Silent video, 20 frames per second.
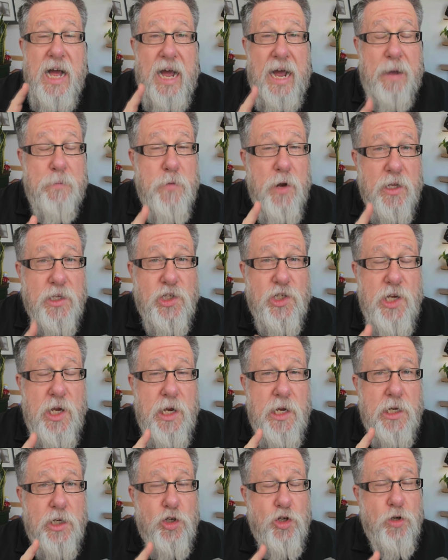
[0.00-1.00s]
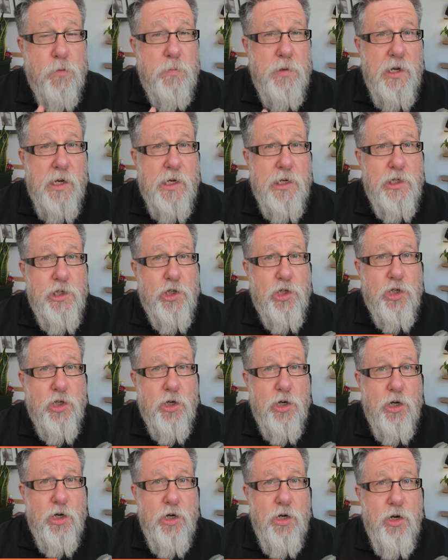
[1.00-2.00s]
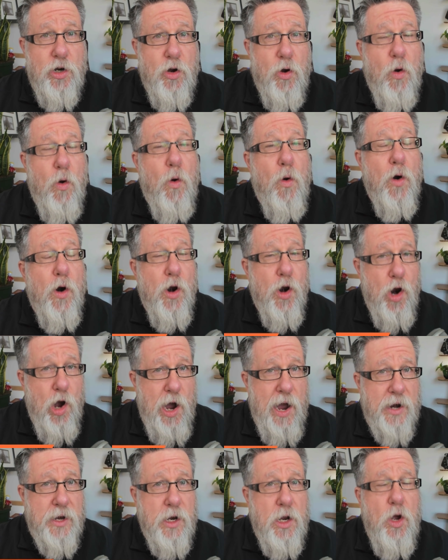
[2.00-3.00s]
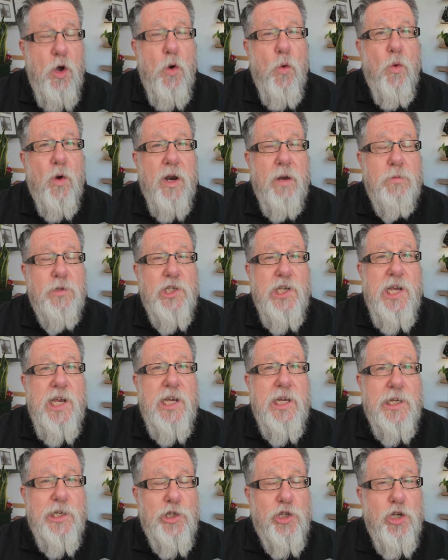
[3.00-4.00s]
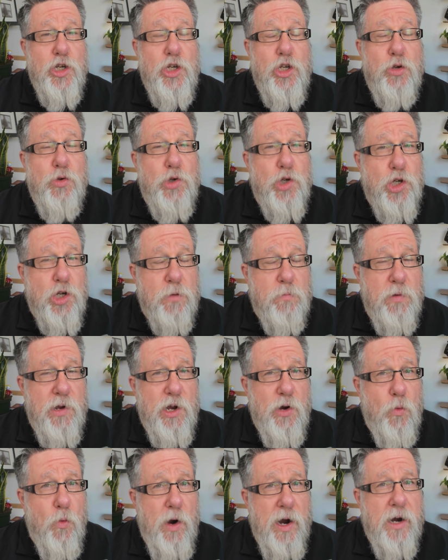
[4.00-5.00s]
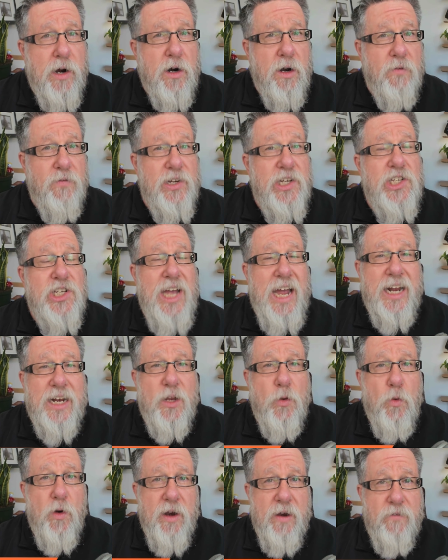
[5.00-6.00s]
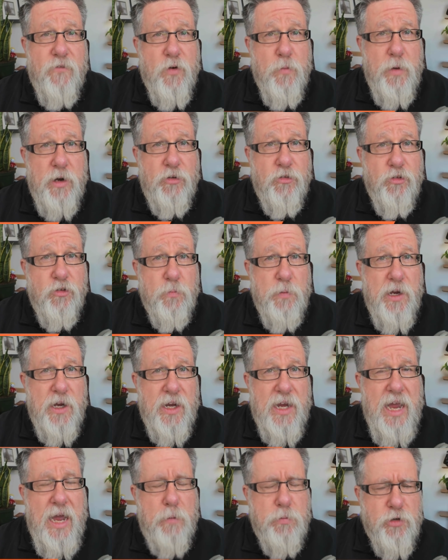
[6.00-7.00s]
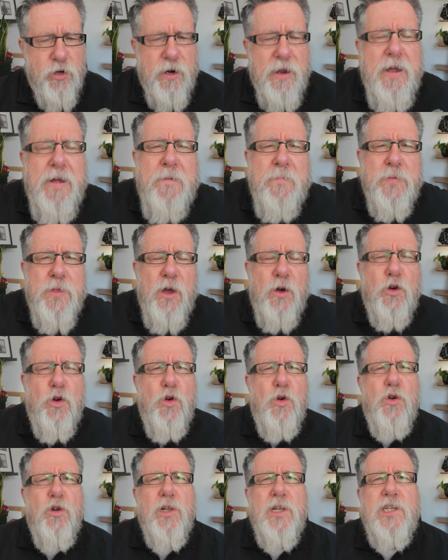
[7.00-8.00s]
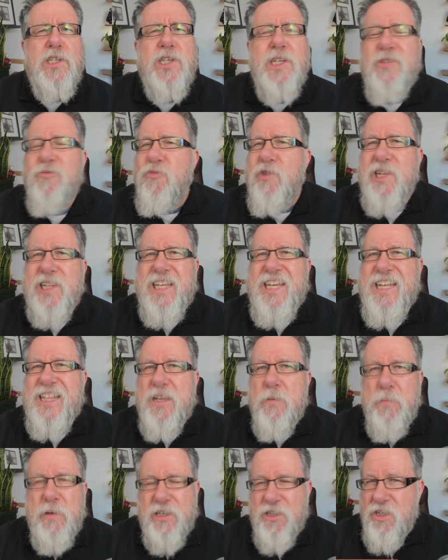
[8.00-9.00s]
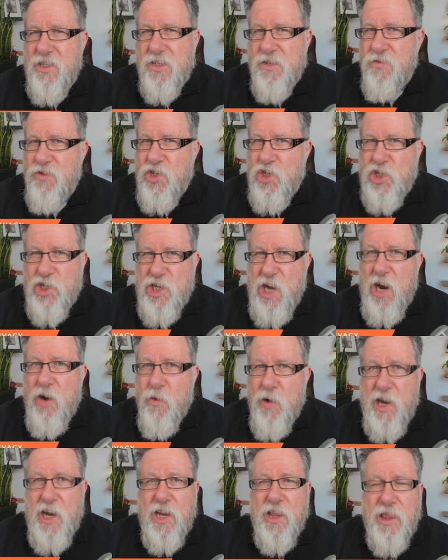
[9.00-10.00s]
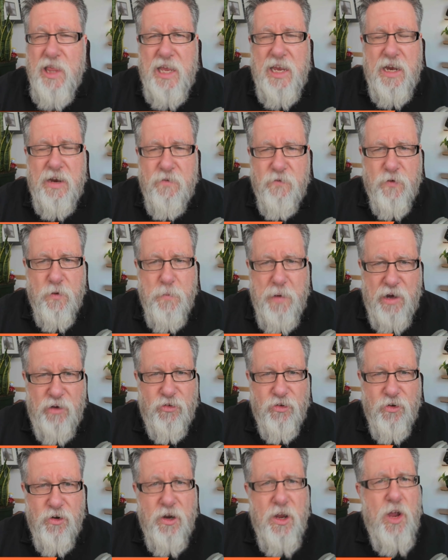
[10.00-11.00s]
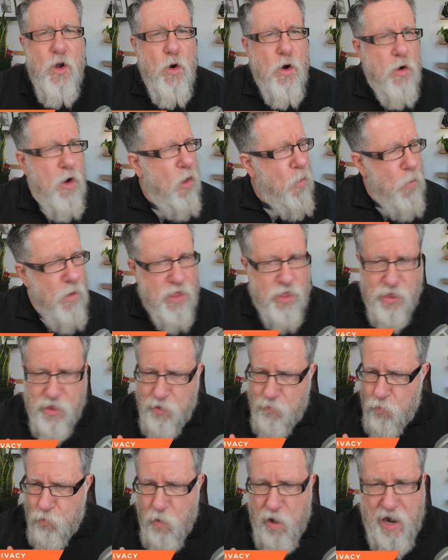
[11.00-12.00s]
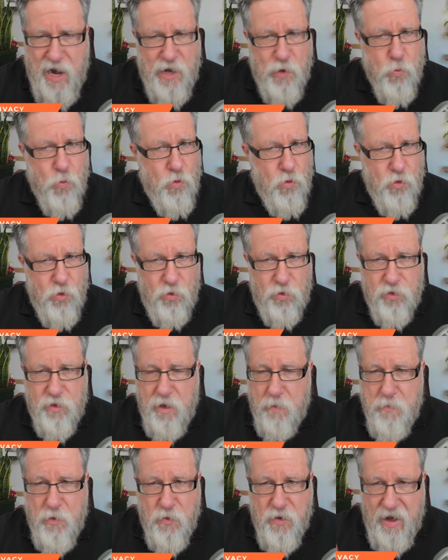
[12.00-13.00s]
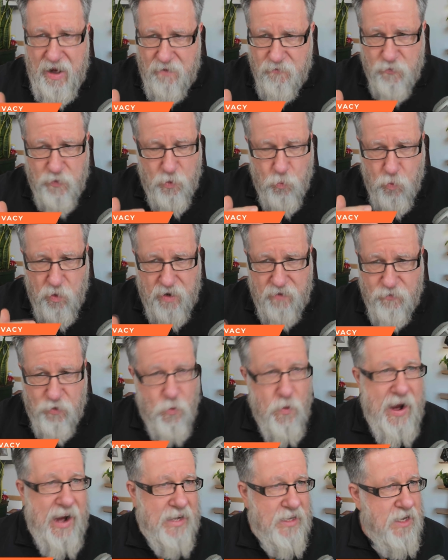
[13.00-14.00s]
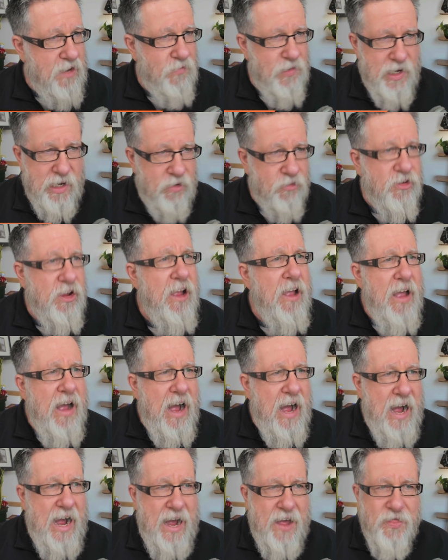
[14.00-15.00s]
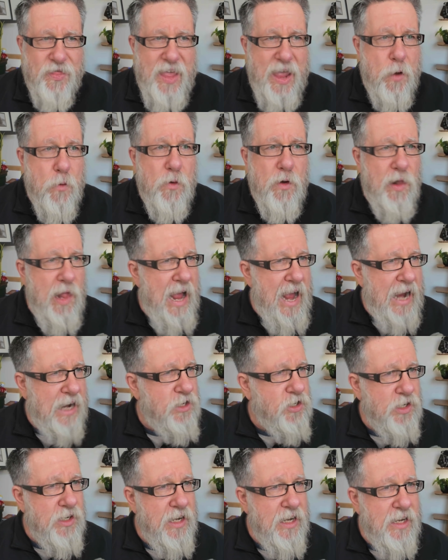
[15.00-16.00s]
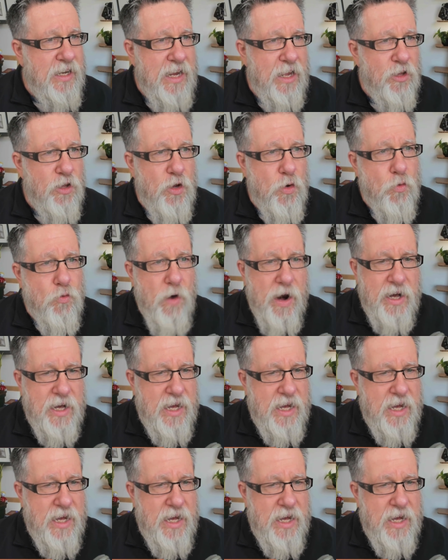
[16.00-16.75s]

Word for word: I'm not saying it should be a concern or not. What I'm saying is you should be aware of exactly what information is being captured. Now, Google isn't really in the business of sharing the information uh, with the wide world about every one of your activities. Uh, they will actually tell you right